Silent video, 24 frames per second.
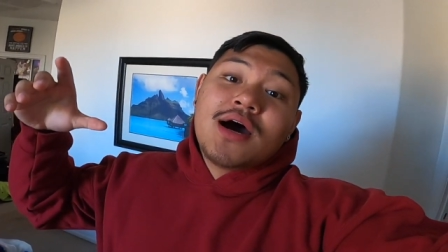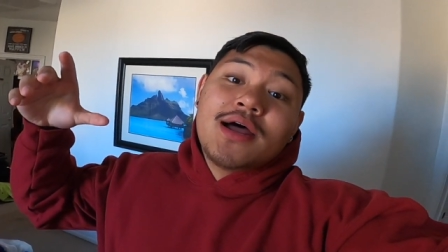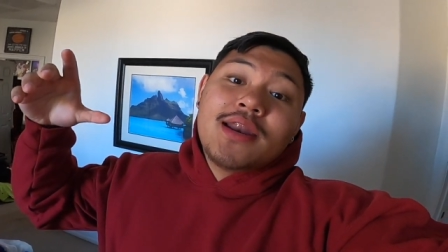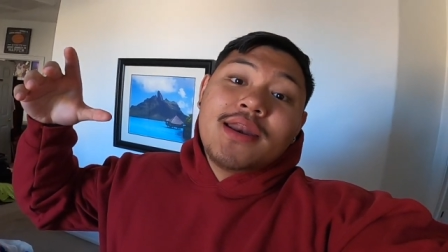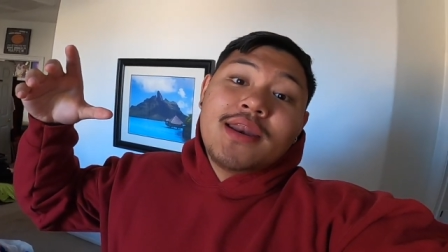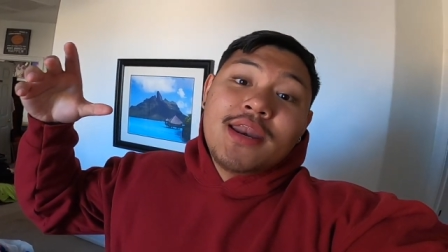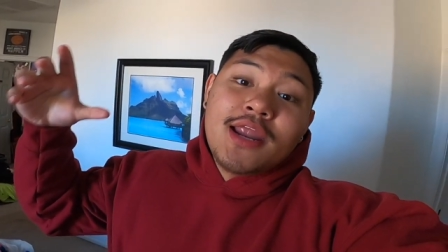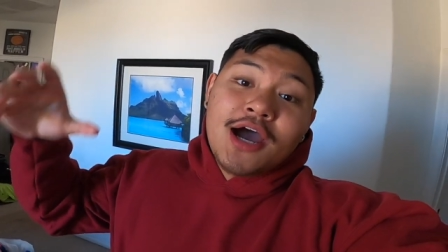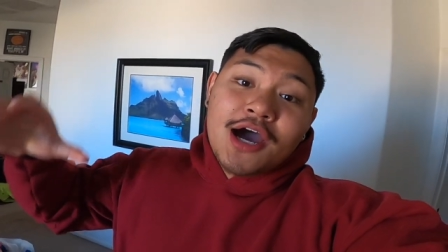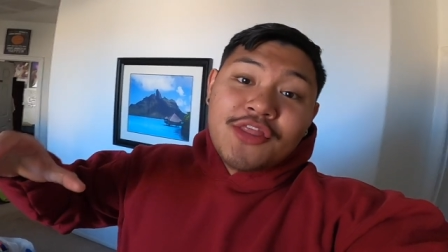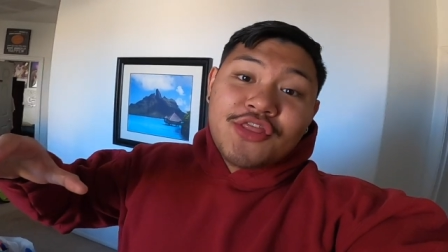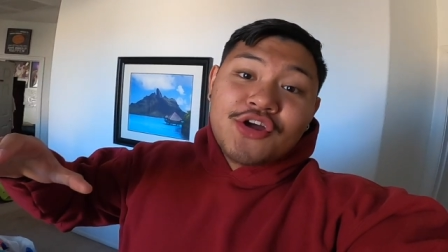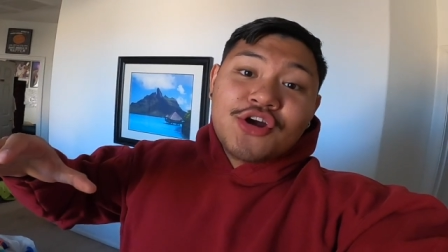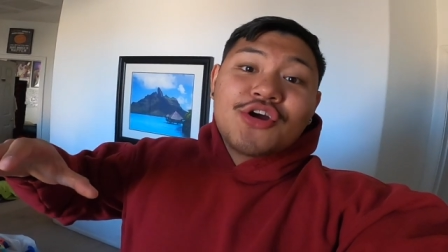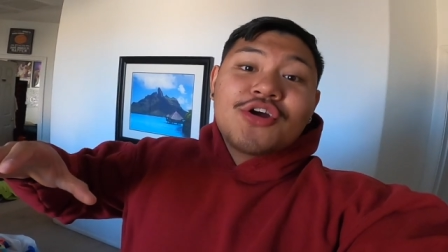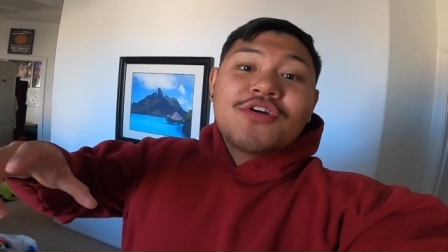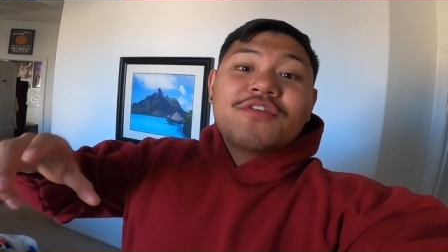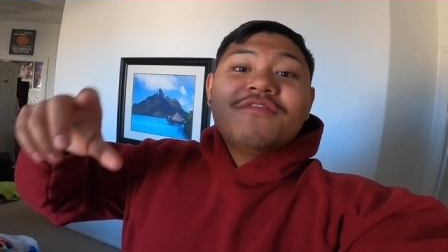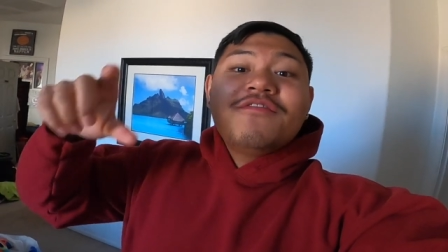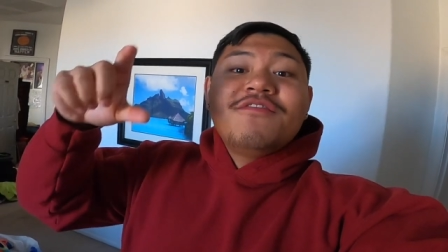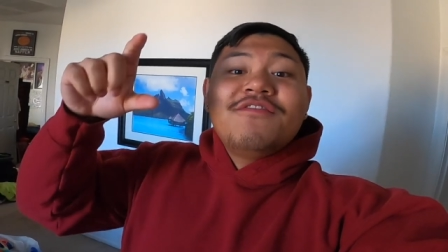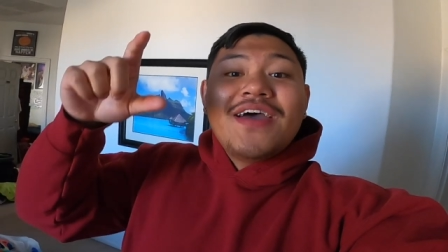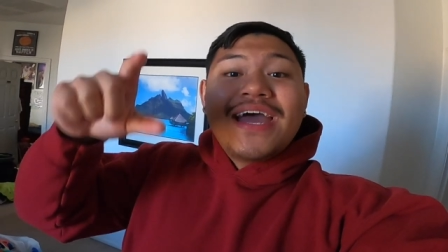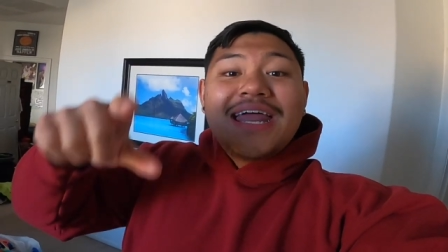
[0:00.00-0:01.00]

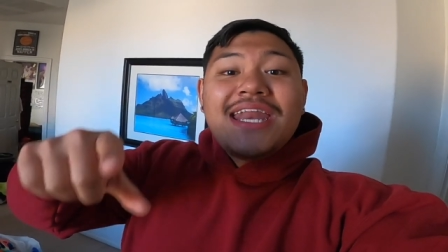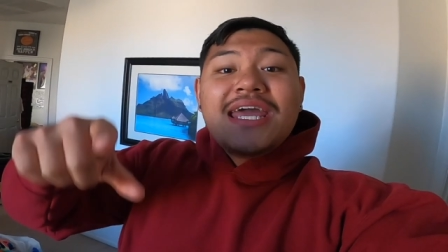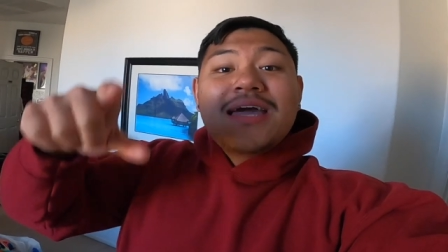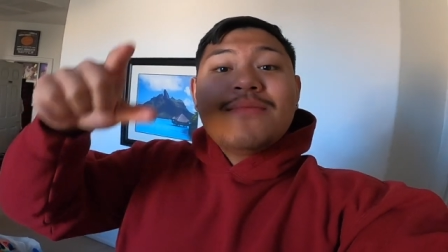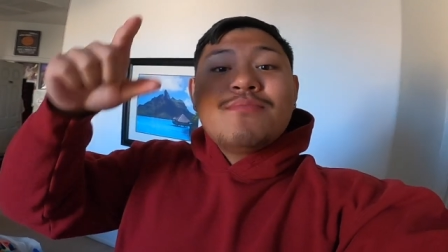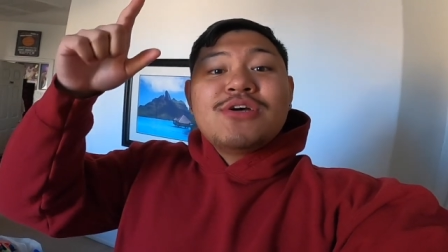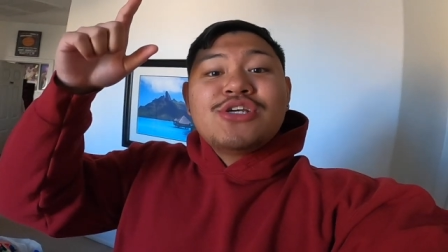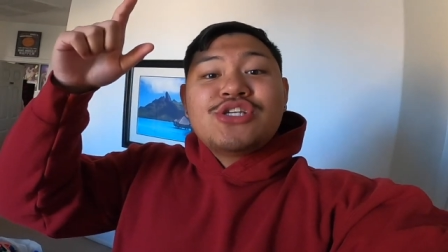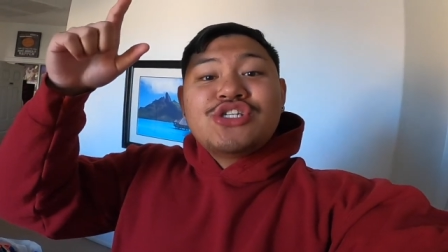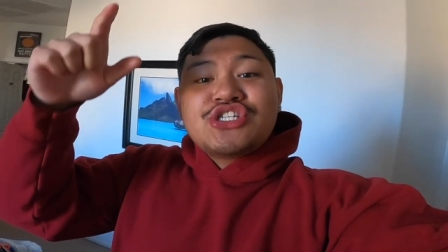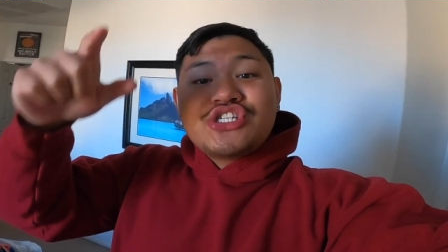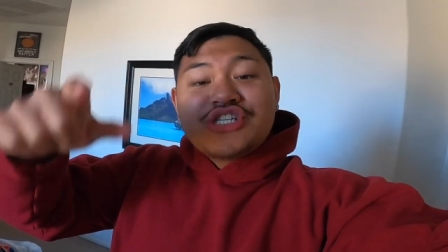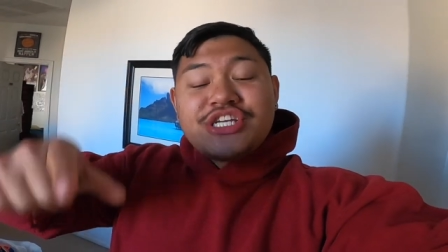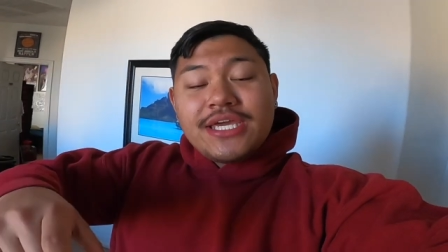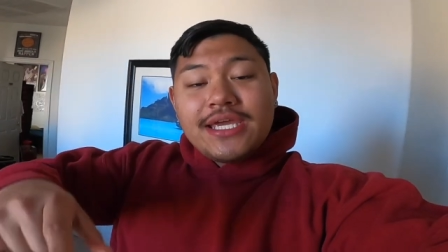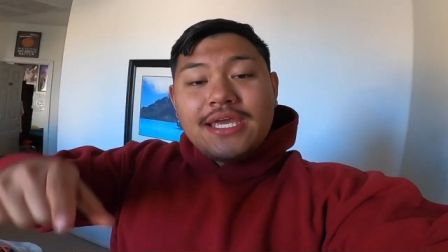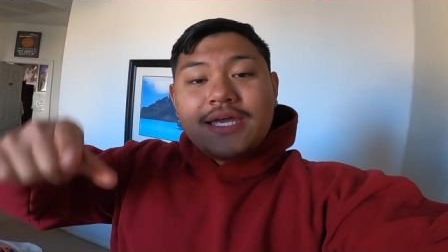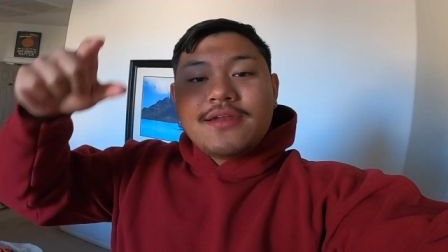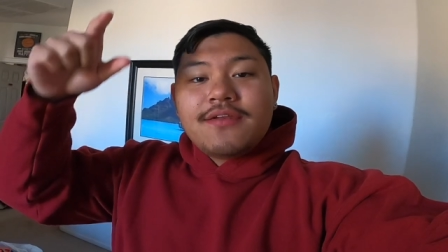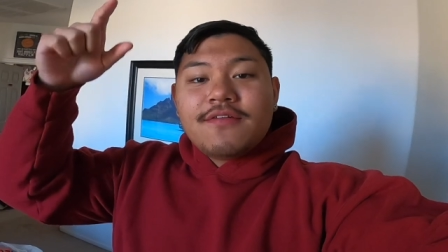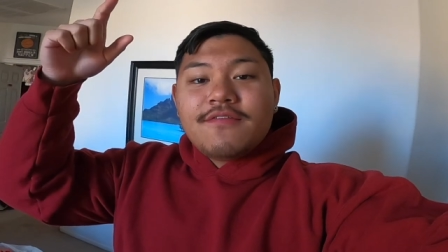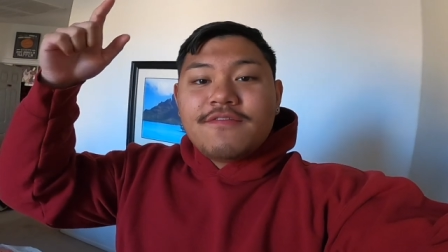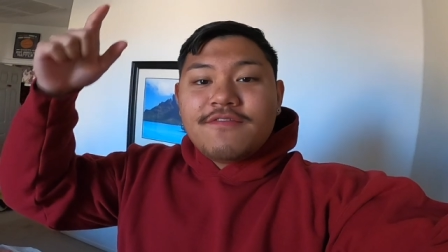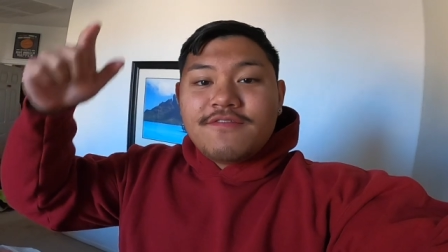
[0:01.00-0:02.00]
another vending
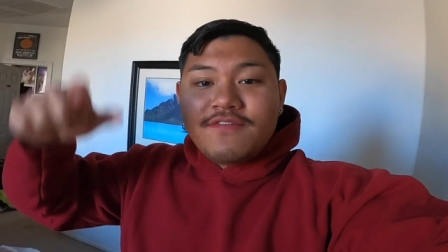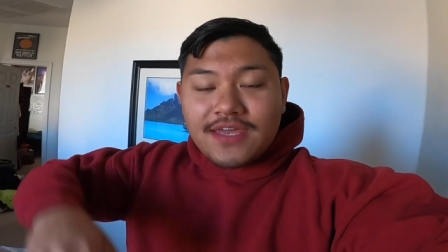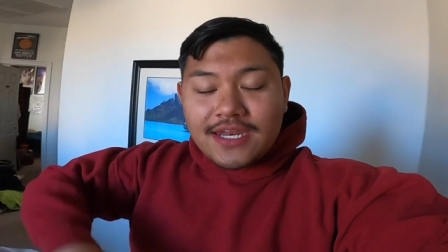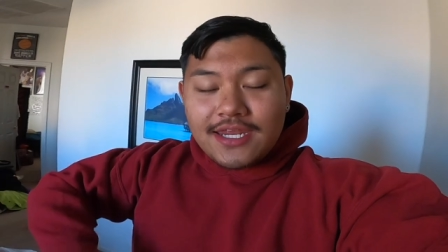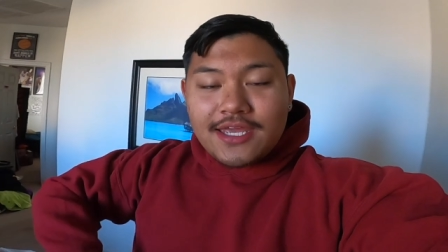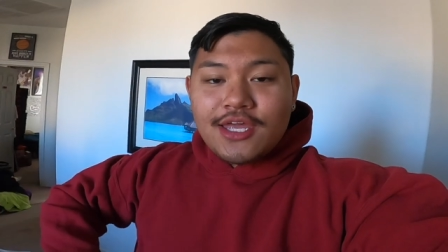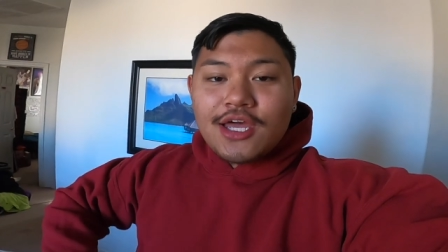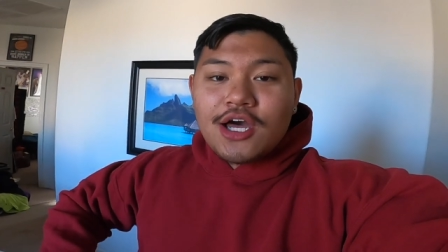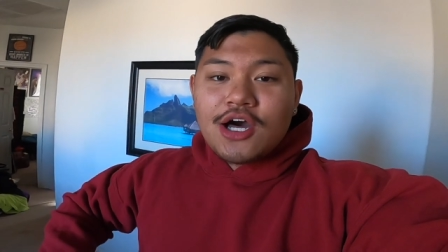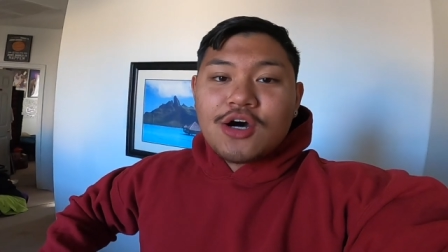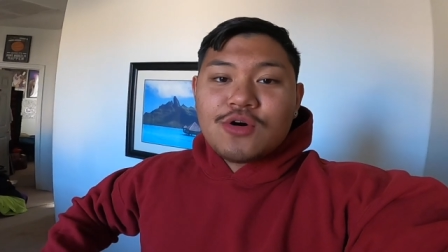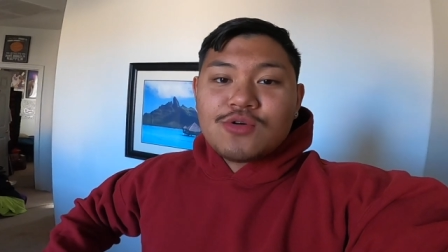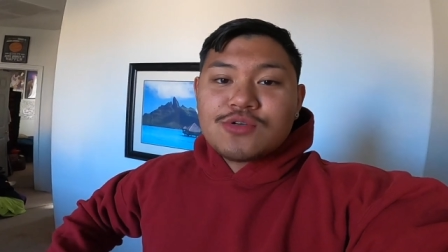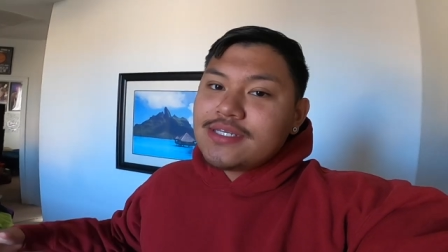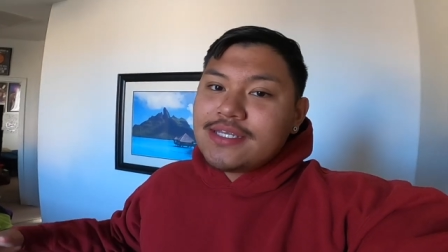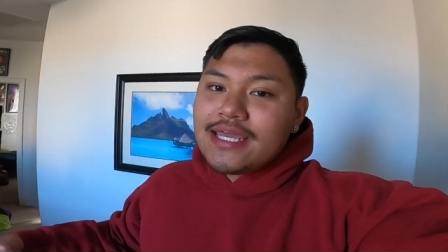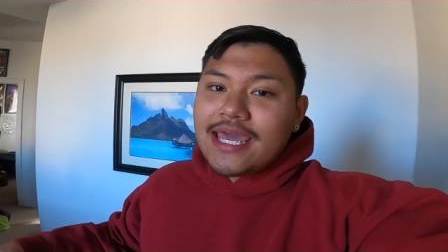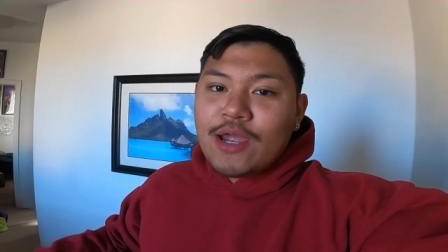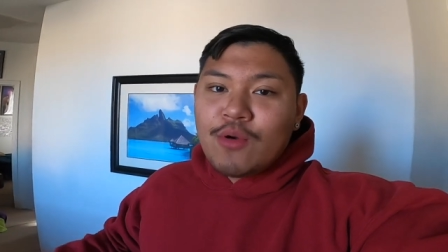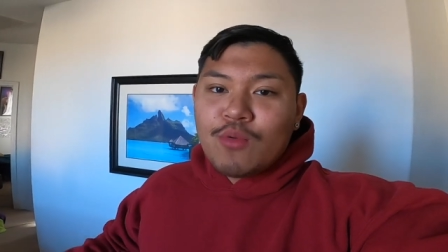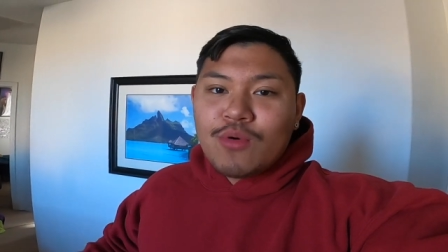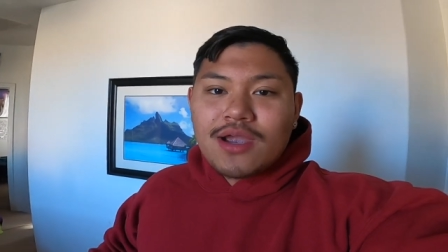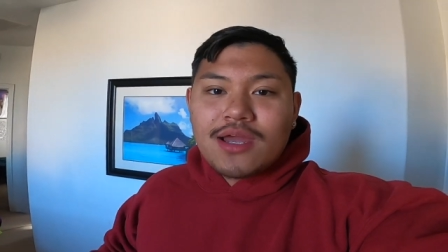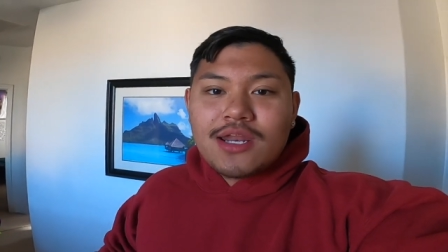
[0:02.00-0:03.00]
machine video.
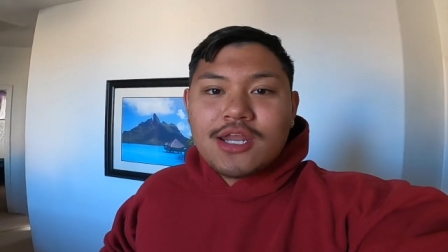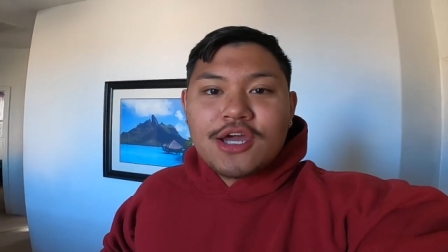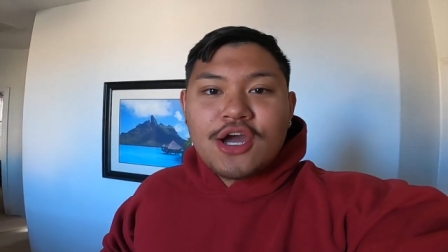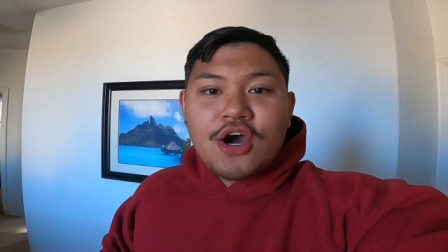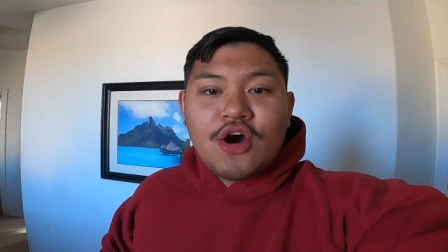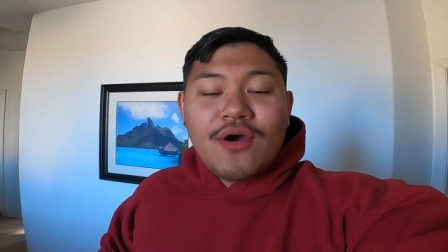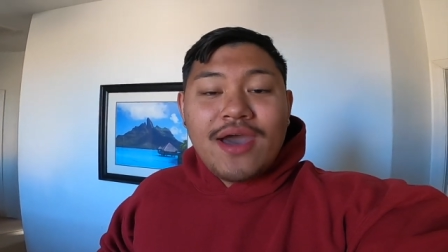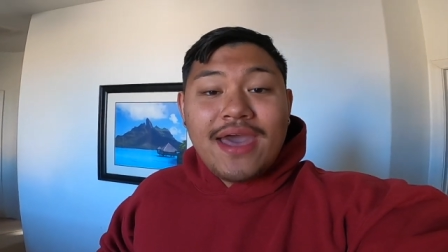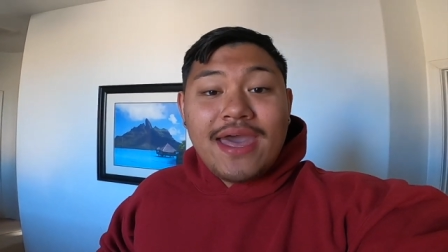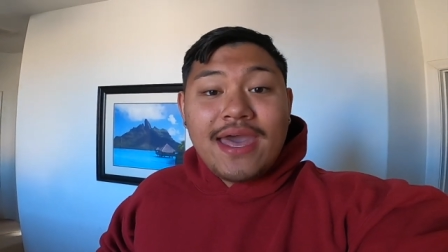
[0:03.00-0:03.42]
Today we're gonna go